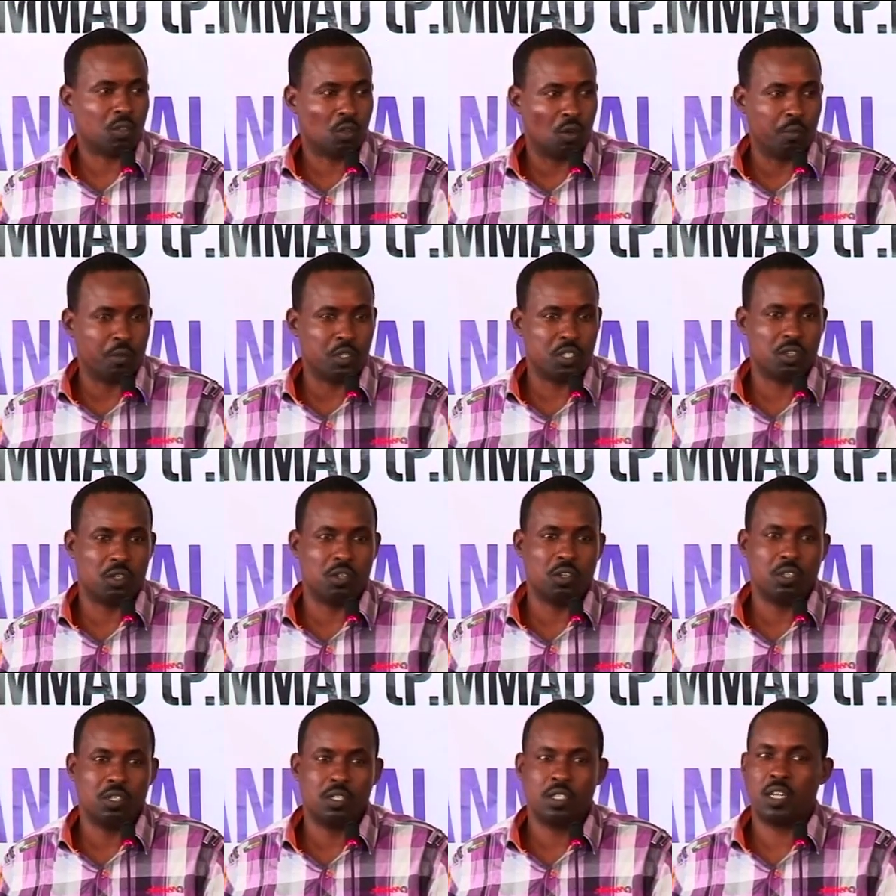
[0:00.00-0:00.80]

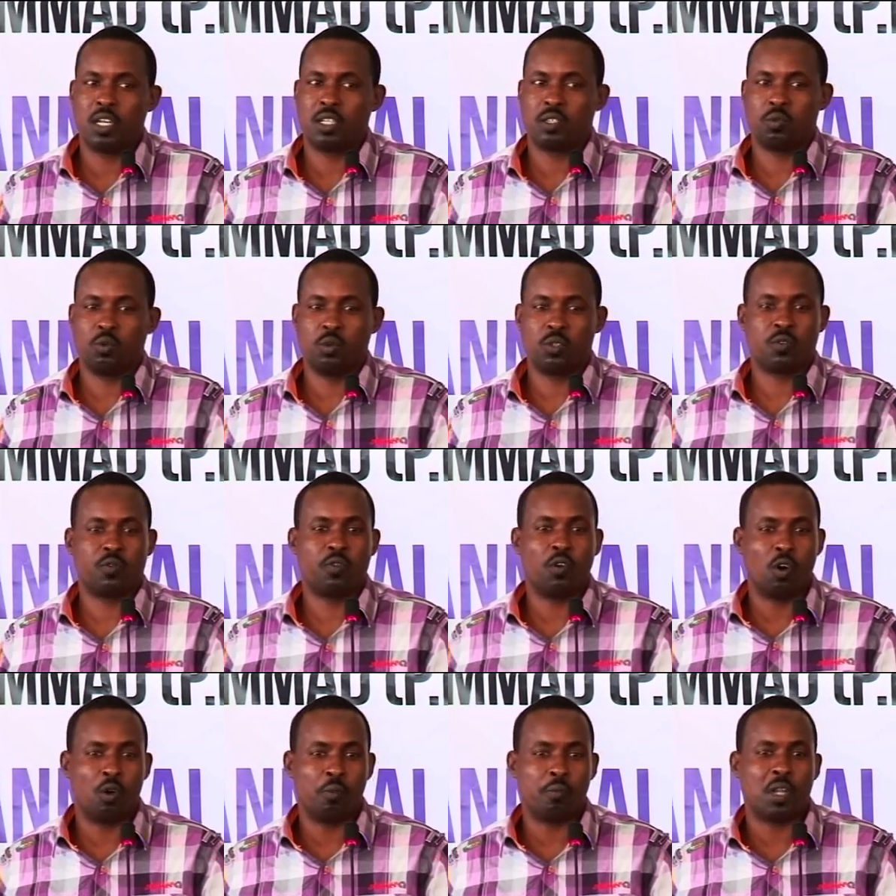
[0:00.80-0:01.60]
commission that was
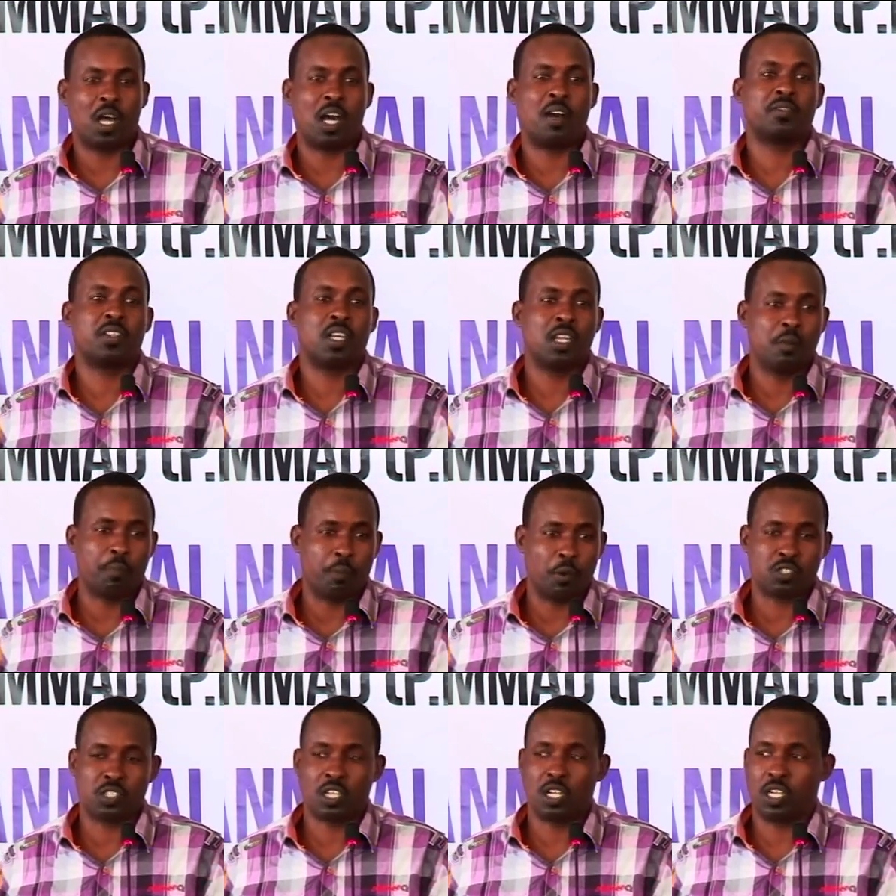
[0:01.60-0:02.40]
formed after the
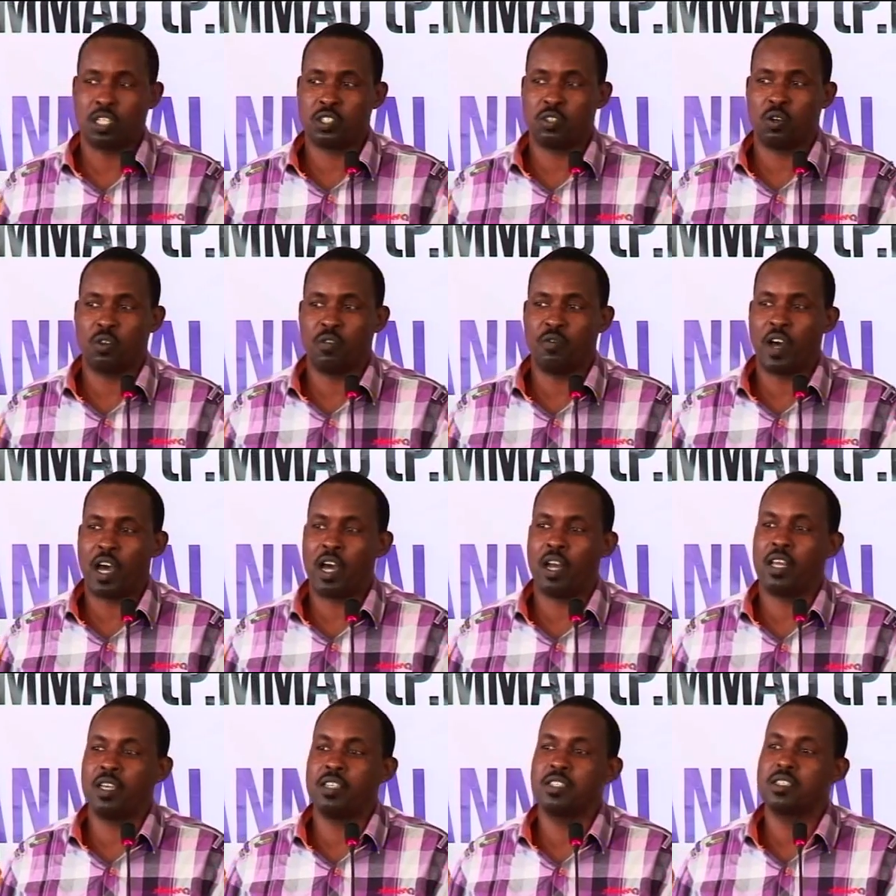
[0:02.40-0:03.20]
post-election
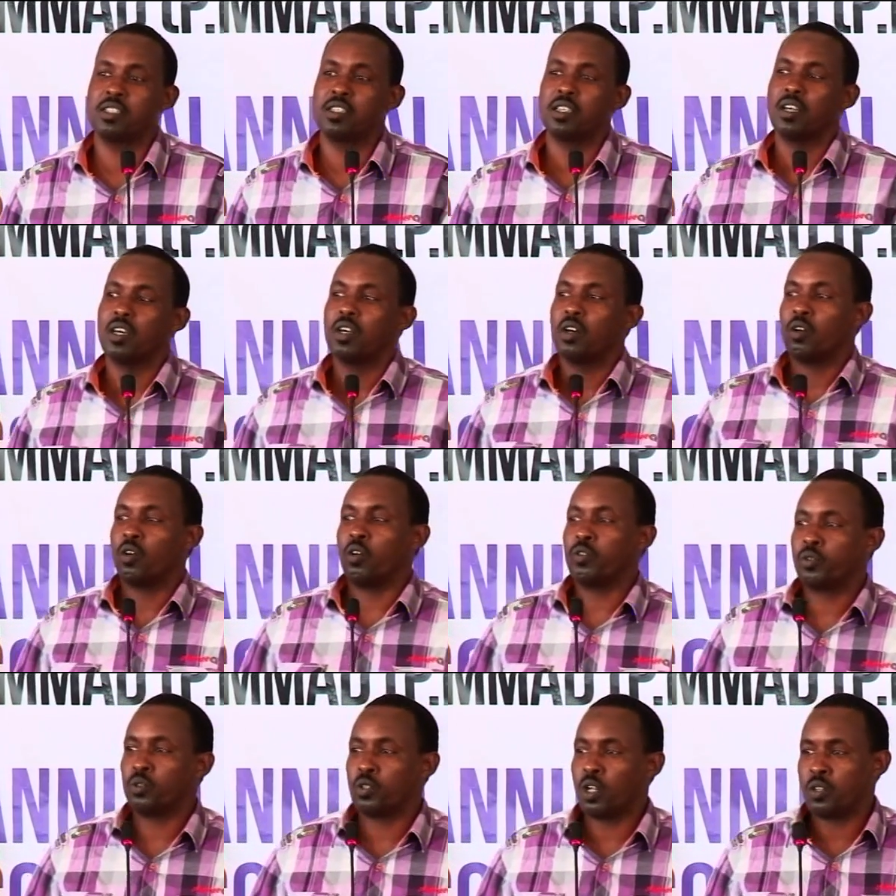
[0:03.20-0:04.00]
violence
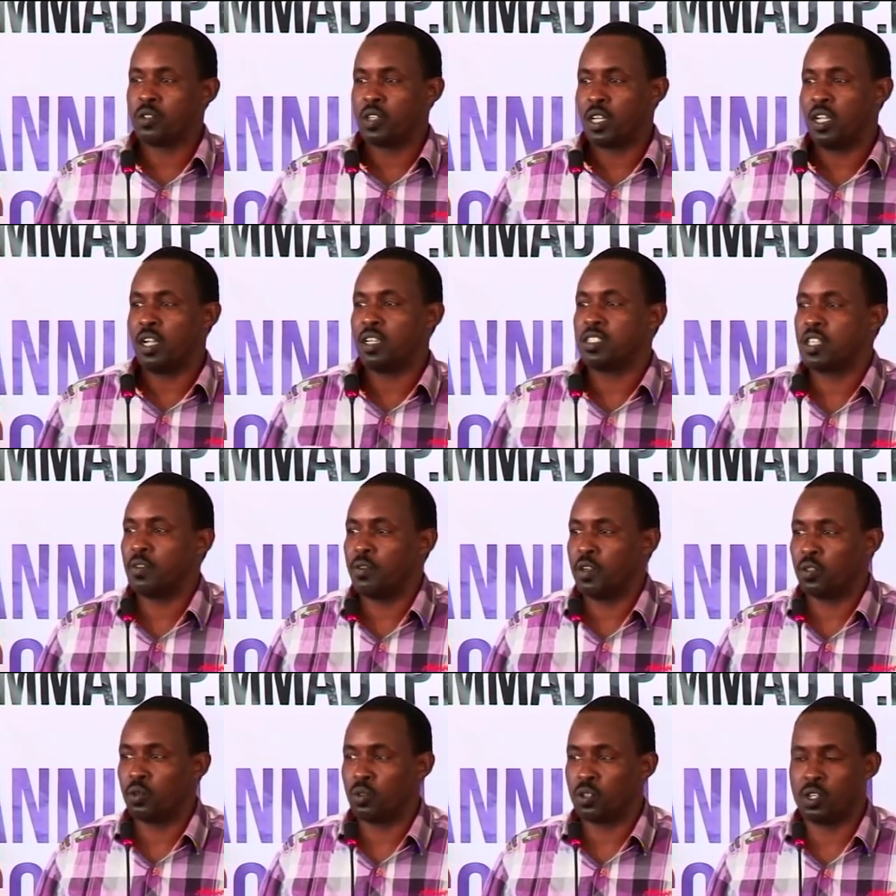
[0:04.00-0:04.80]
of
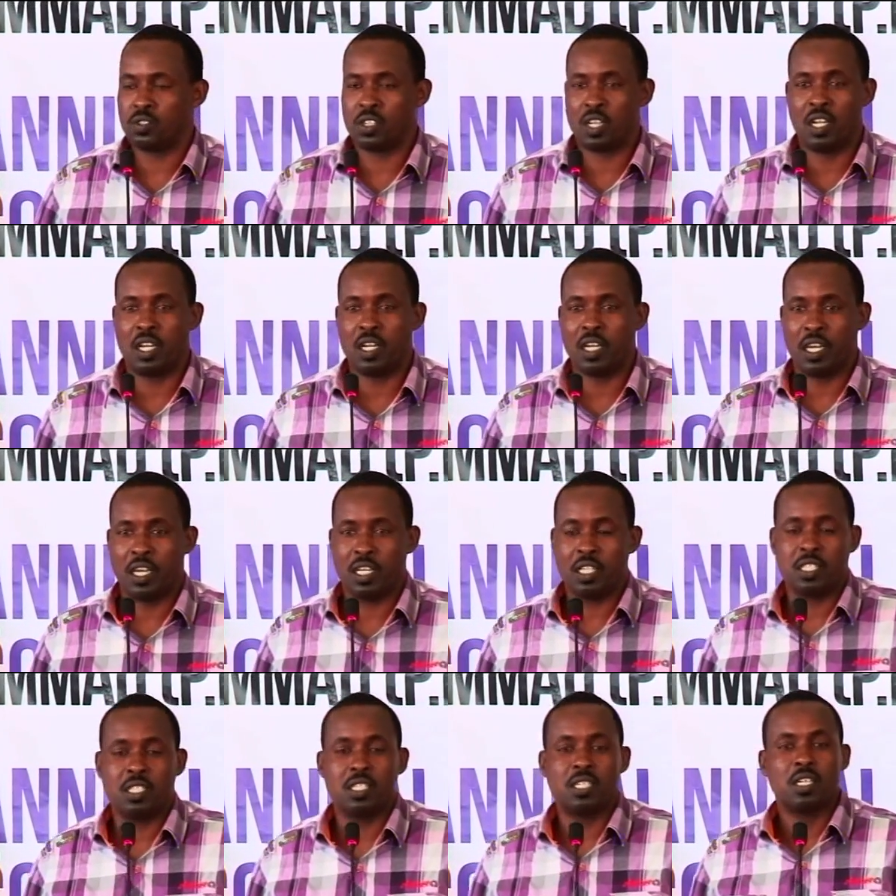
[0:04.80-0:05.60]

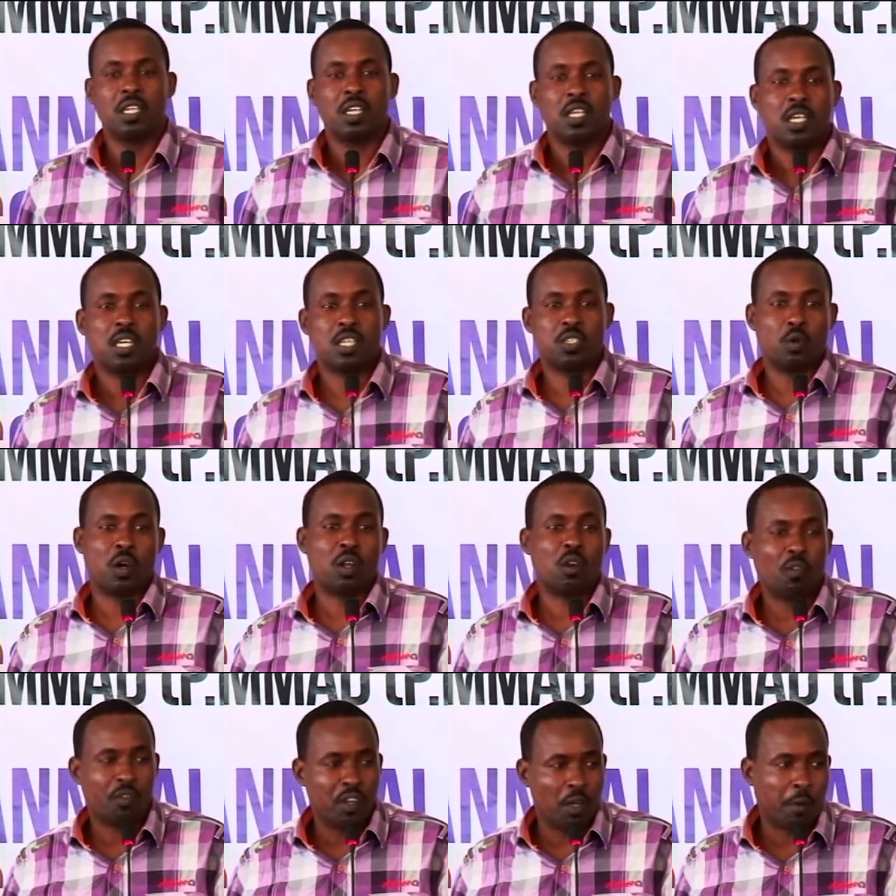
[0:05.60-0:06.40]
2007-2008. It's one
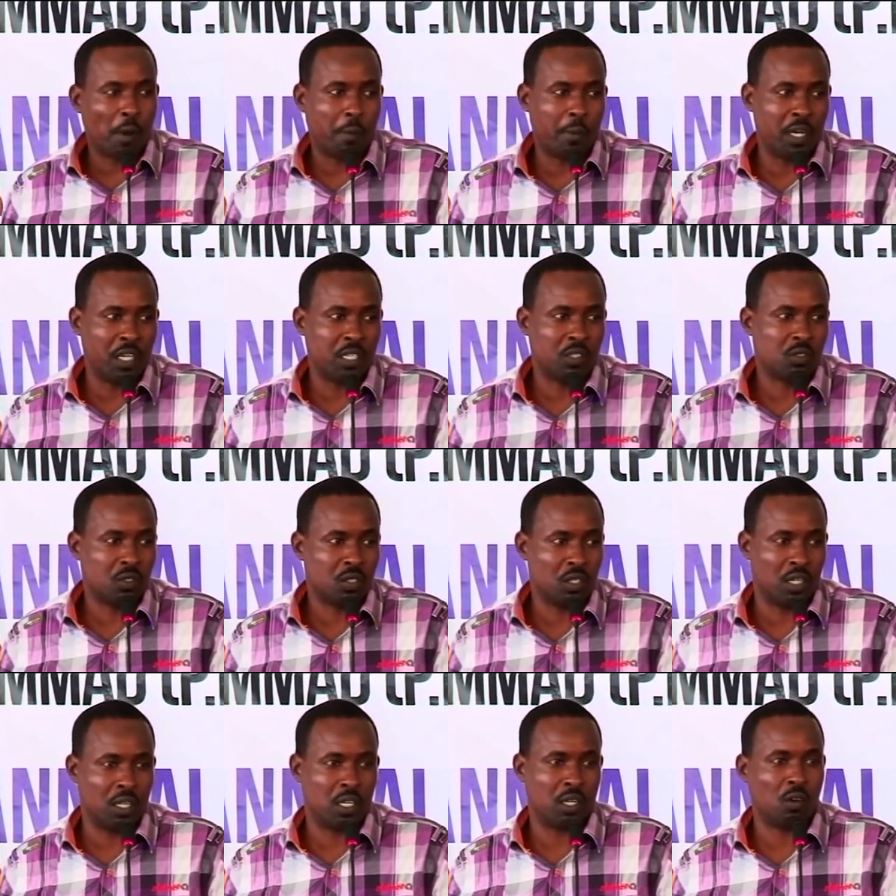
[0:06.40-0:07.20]
of the
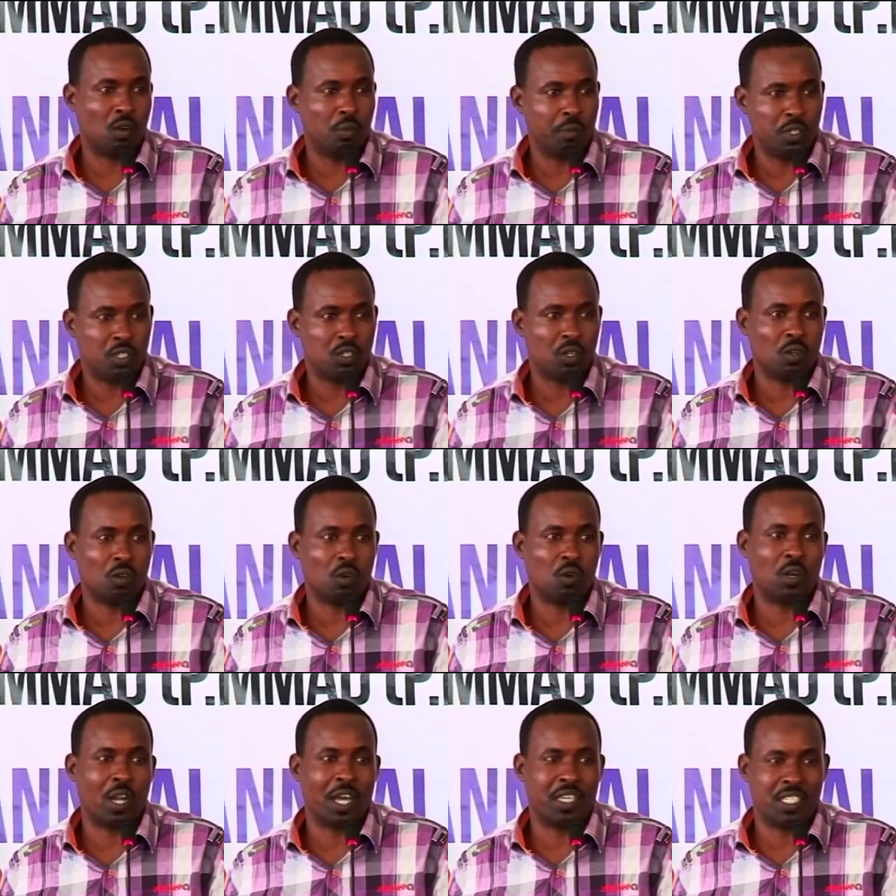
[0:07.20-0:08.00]
permanent commission
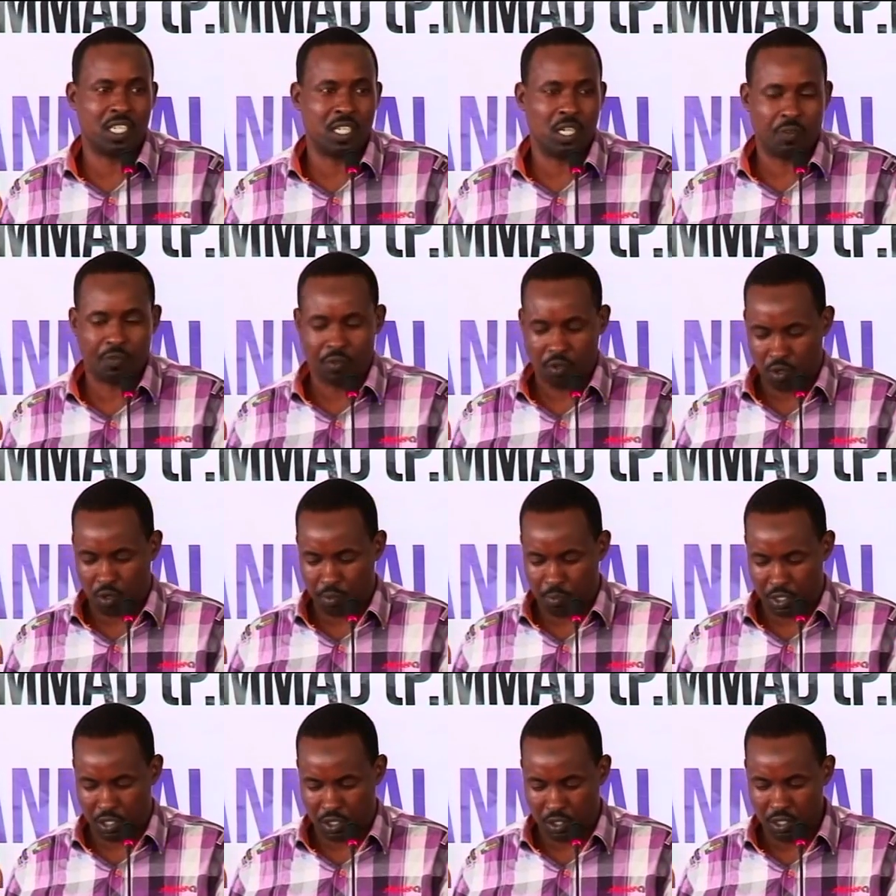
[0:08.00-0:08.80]
called Agenda 4
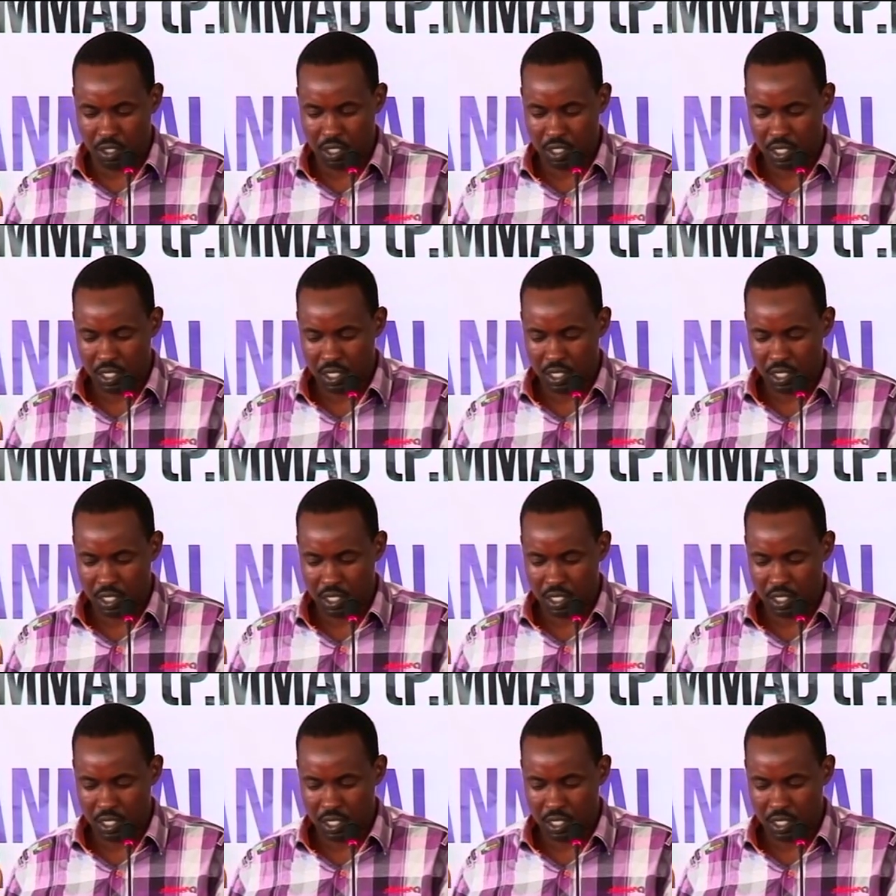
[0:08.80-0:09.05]
Commission.